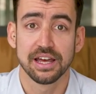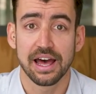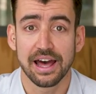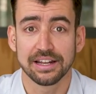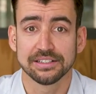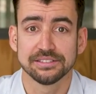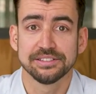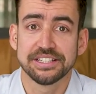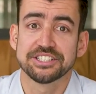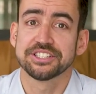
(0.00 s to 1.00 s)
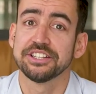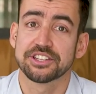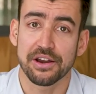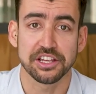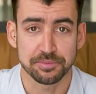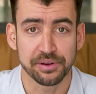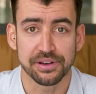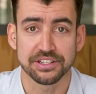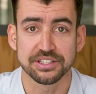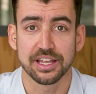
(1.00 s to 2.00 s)
and this is the entire
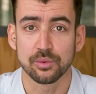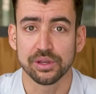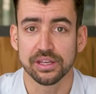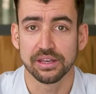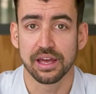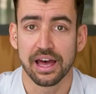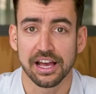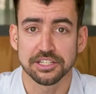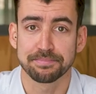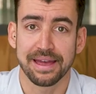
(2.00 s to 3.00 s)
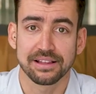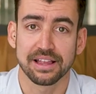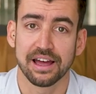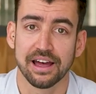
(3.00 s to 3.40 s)
experience that we expect